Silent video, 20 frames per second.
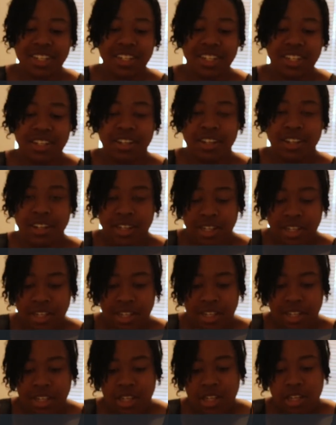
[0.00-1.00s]

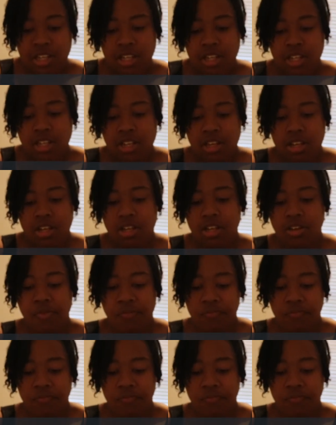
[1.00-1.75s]
[no speech]